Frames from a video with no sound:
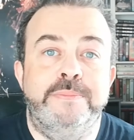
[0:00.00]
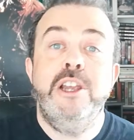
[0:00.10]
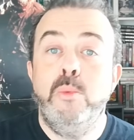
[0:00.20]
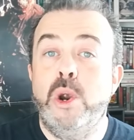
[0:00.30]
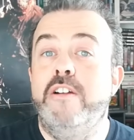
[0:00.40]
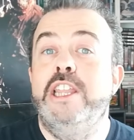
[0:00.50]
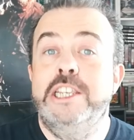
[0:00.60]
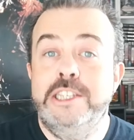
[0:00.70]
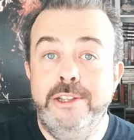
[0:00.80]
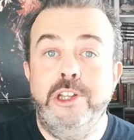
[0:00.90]
But don't worry,
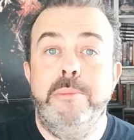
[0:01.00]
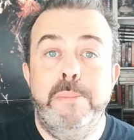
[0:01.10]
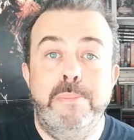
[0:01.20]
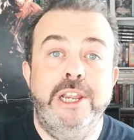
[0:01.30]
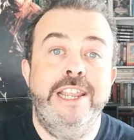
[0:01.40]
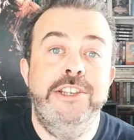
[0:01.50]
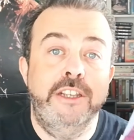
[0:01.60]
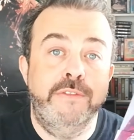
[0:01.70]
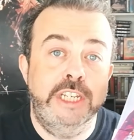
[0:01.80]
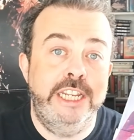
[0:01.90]
there's still going to be
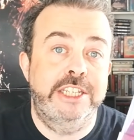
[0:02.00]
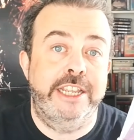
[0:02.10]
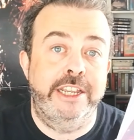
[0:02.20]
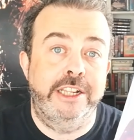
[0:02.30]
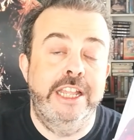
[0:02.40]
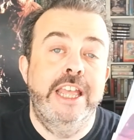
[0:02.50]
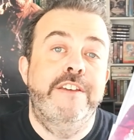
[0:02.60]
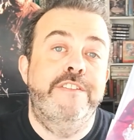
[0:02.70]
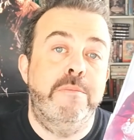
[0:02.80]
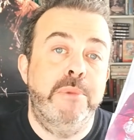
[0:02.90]
plenty of detail
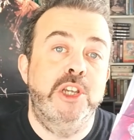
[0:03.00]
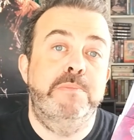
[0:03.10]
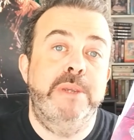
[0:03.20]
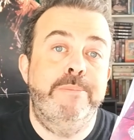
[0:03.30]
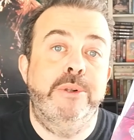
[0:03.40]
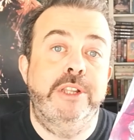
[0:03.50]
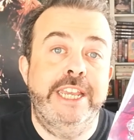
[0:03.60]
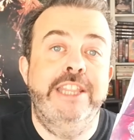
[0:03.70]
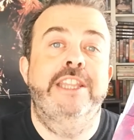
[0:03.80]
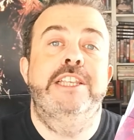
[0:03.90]
for most
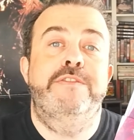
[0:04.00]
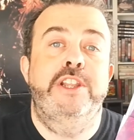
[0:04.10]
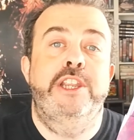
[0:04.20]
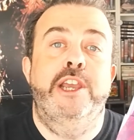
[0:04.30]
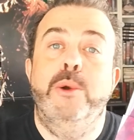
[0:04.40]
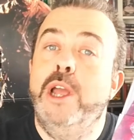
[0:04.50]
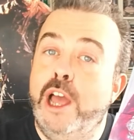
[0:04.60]
people in this video.